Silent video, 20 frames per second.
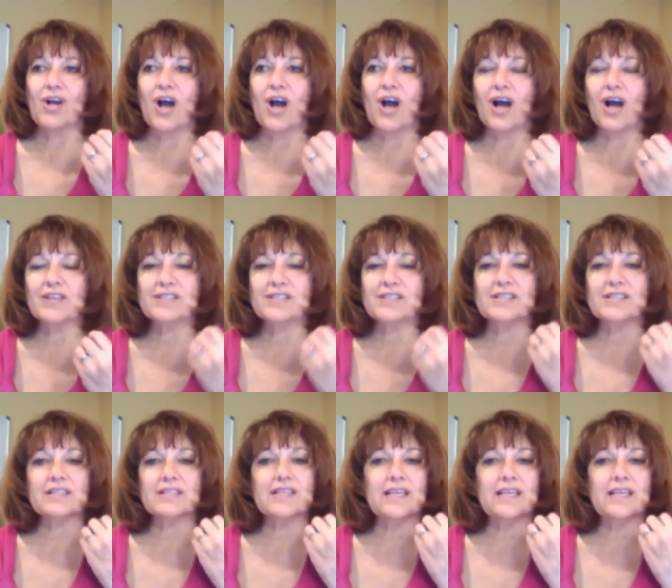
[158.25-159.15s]

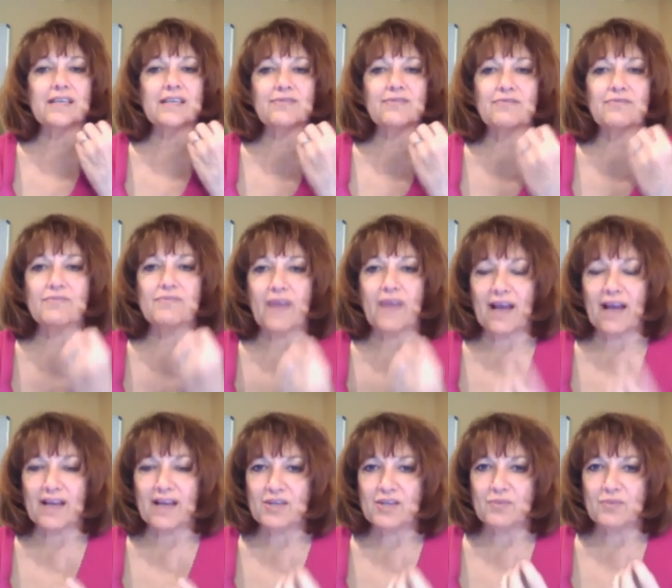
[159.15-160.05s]
constantly give
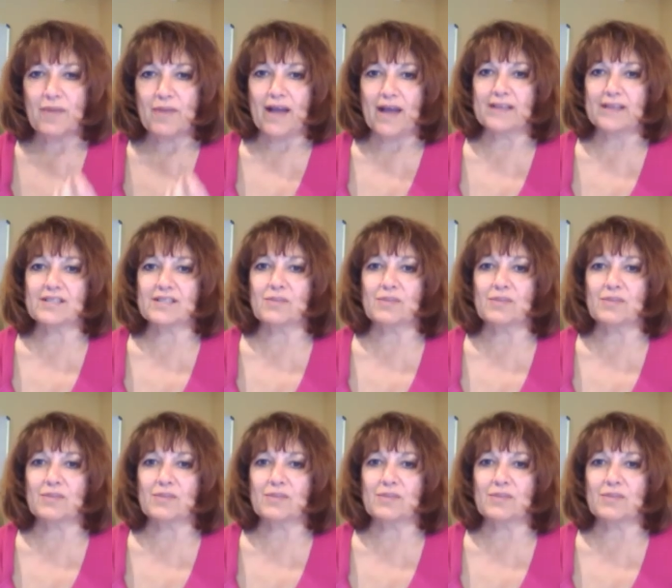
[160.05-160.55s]
value back to